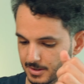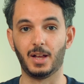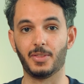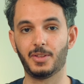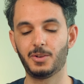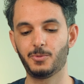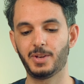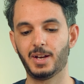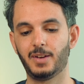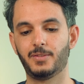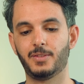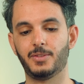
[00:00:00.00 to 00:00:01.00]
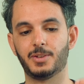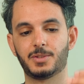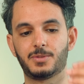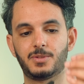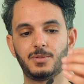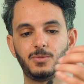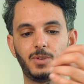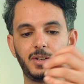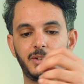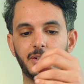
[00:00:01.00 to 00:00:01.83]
And then we have this one